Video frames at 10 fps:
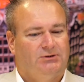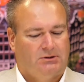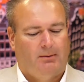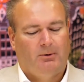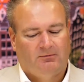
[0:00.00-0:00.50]
a
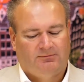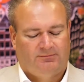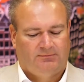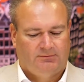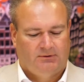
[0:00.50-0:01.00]
couple
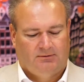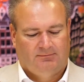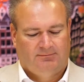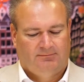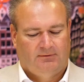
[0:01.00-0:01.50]
of
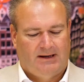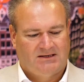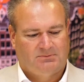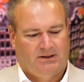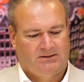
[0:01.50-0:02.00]

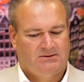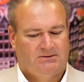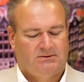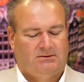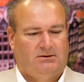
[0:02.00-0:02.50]

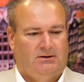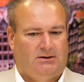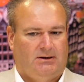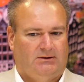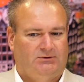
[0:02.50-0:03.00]
aspects
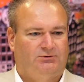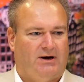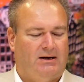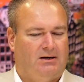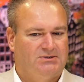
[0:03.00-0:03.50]
to
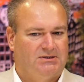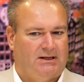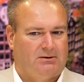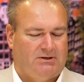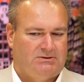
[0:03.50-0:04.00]
try and answer
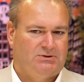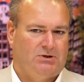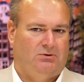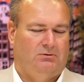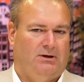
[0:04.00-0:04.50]
that question.
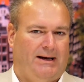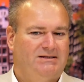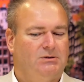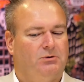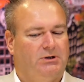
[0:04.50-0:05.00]
So
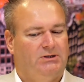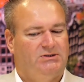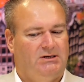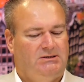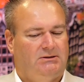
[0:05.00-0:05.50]
as an
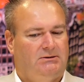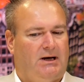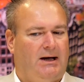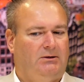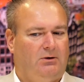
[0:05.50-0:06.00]
organization,
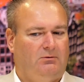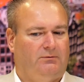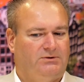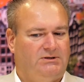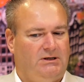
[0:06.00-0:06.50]
I don't
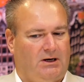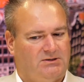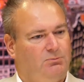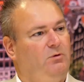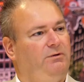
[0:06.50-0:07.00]
foresee
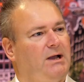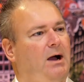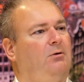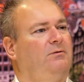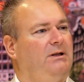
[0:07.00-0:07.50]
us moving
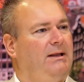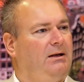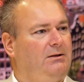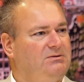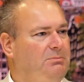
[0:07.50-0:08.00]
out of the
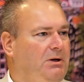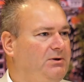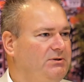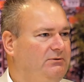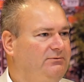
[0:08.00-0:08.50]
Netherlands
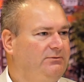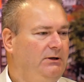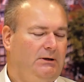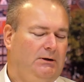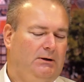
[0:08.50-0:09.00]
because of
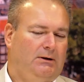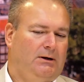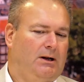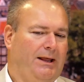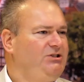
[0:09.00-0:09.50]

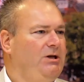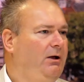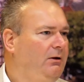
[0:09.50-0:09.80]
like Shell